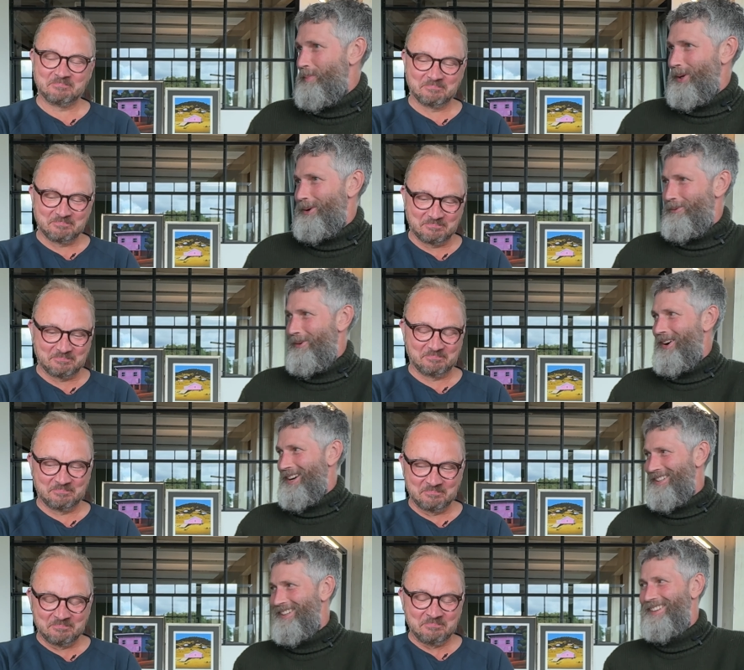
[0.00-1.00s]
Speaker 1: bottle of
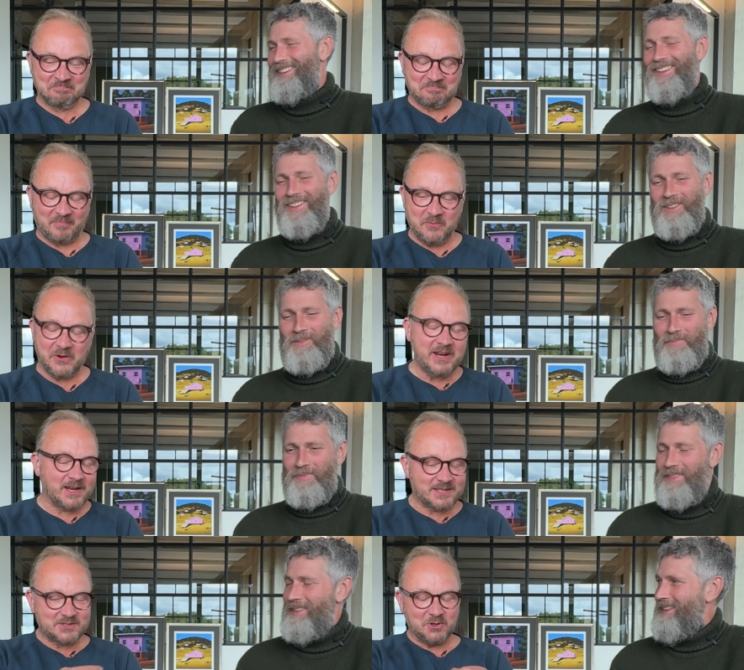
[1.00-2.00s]
wine.
Speaker 2: When
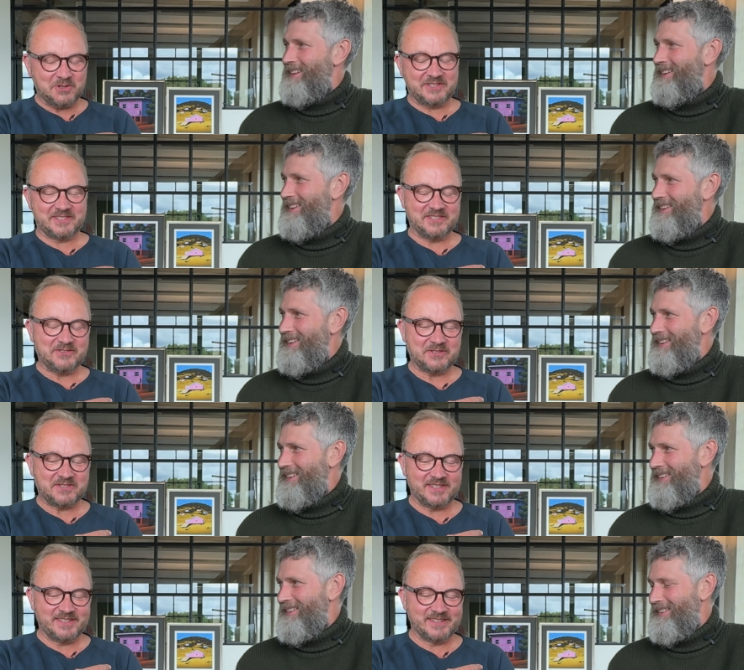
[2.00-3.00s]
I saw it, it's
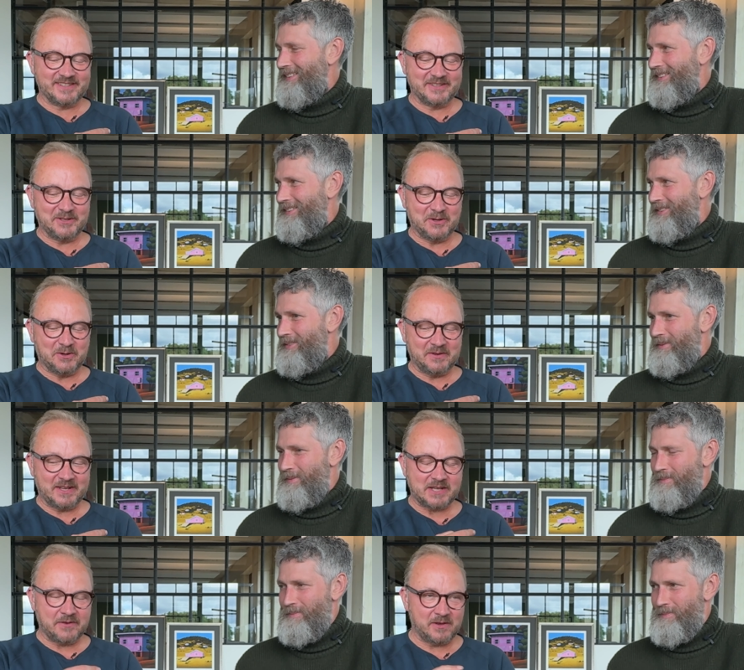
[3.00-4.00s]
interesting, you know,
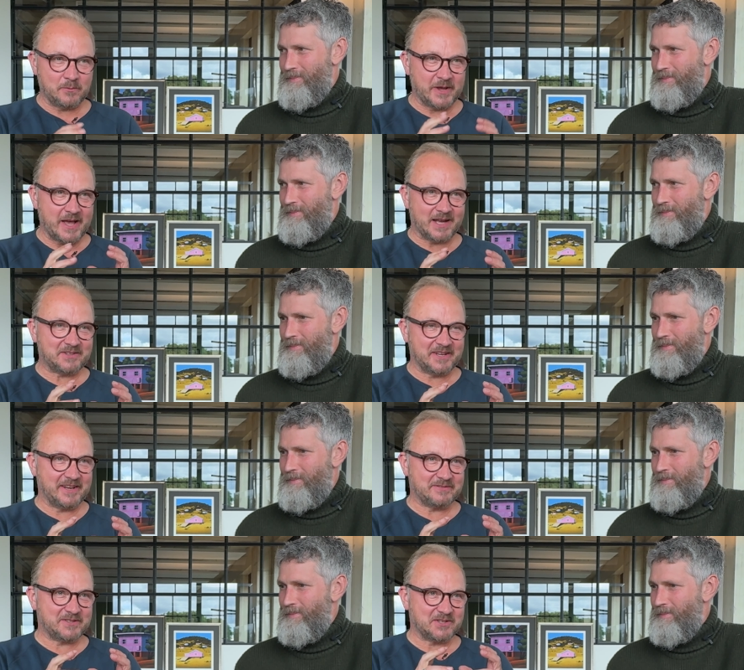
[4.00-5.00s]
that's I think where art can
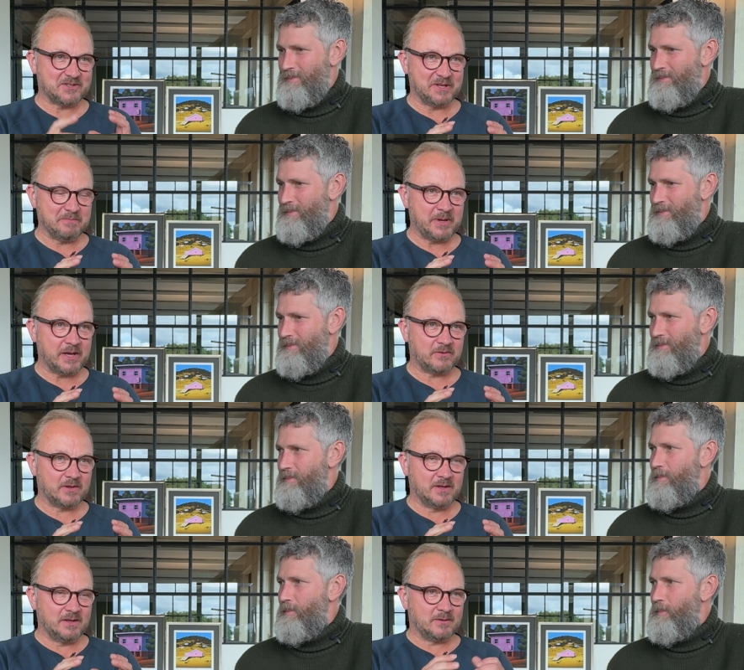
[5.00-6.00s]
have such an impact
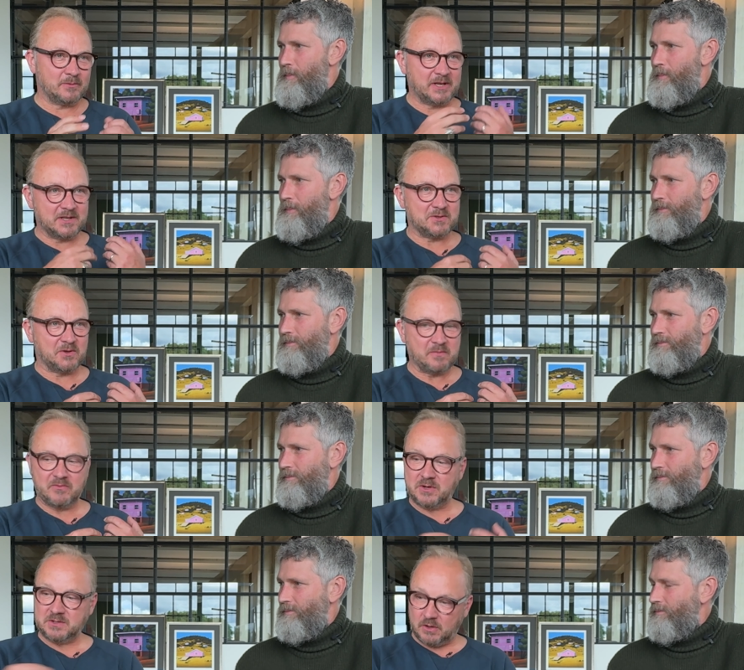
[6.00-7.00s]
when I saw them
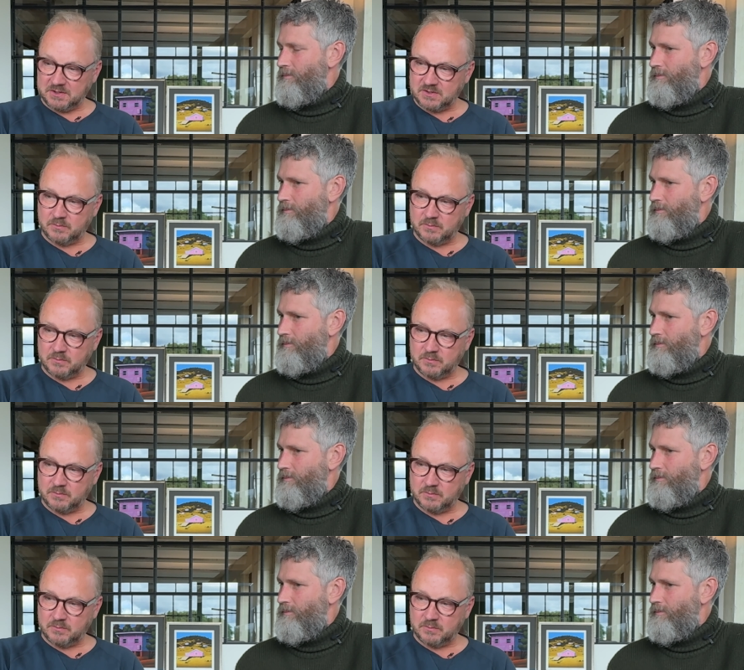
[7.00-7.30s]
first. Also,